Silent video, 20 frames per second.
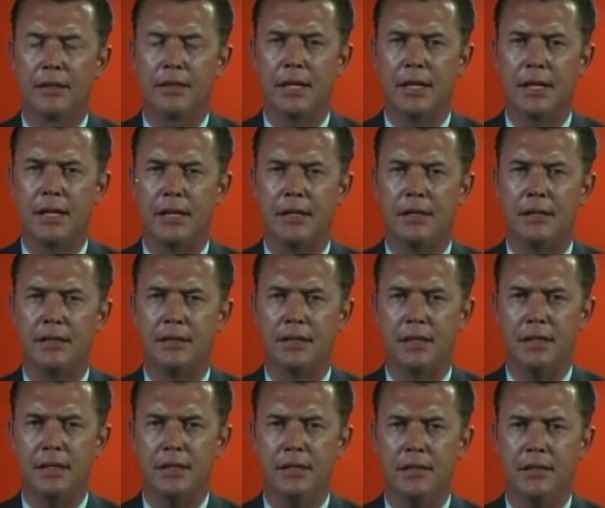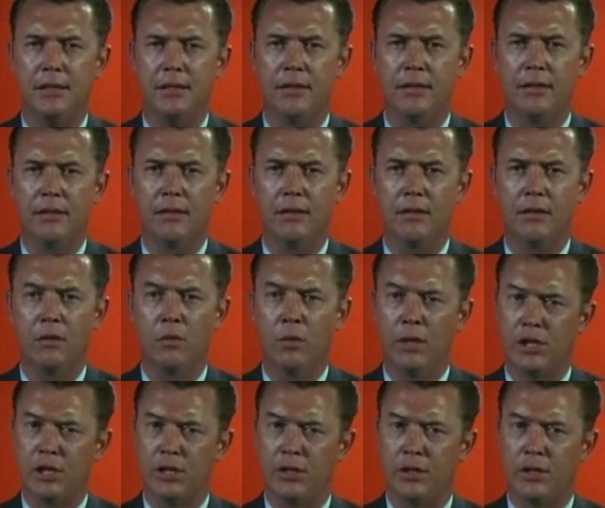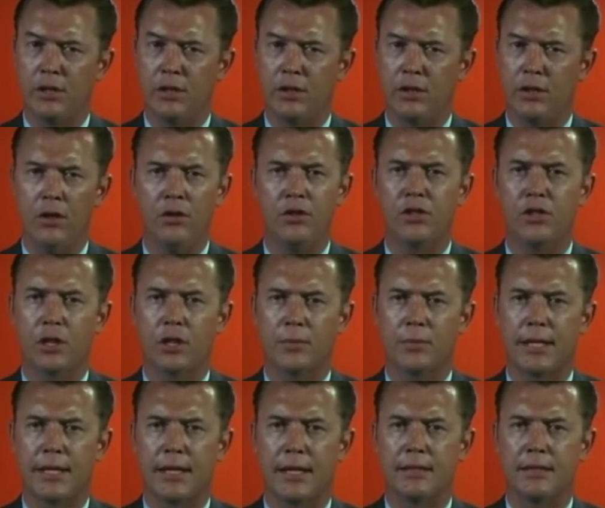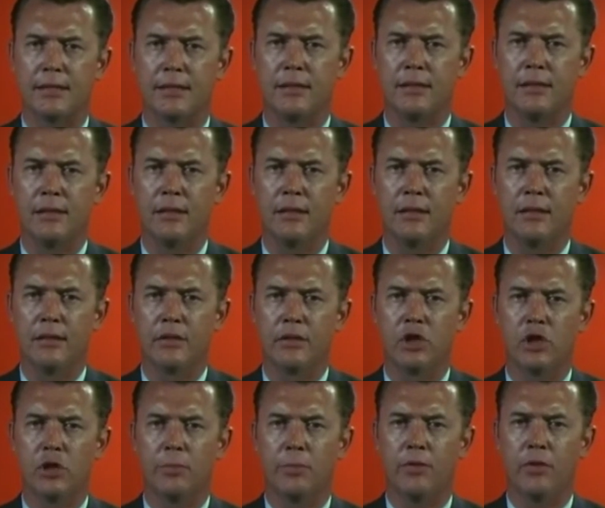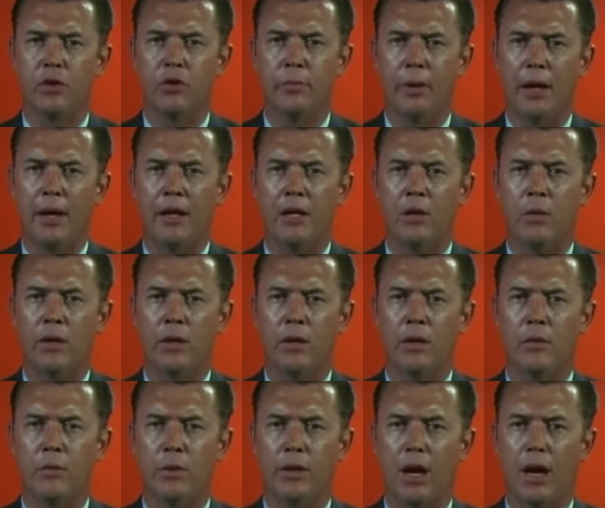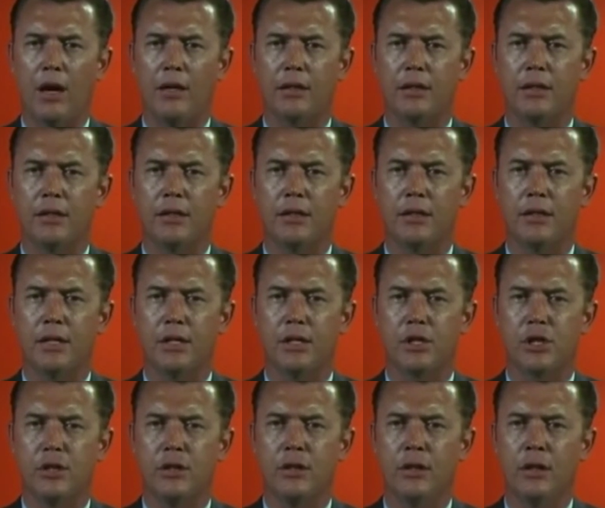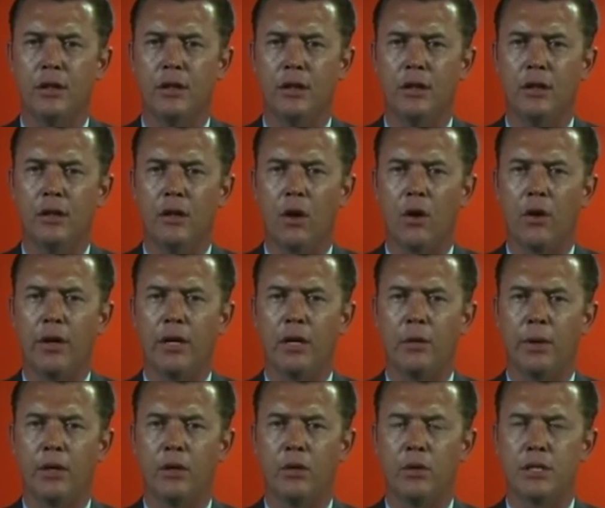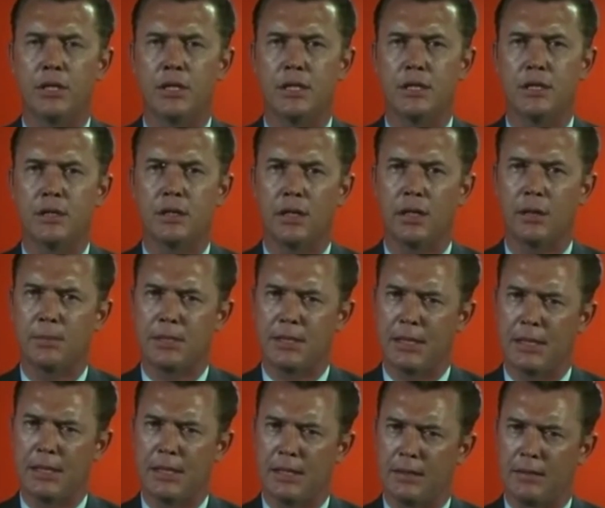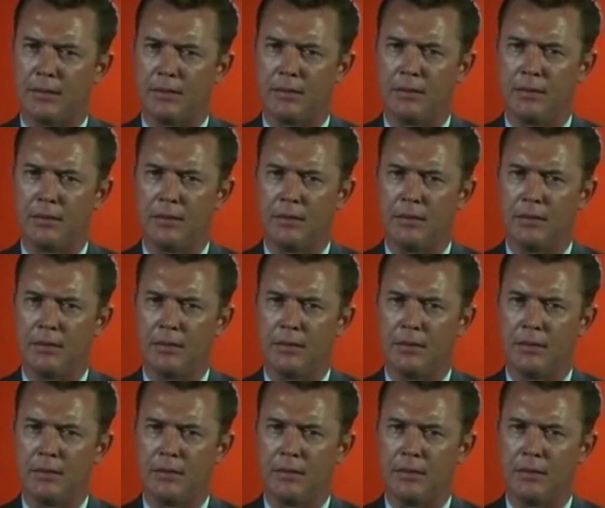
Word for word: contains scenes which, under no circumstances, should be viewed by anyone with a heart condition or anyone who is easily upset.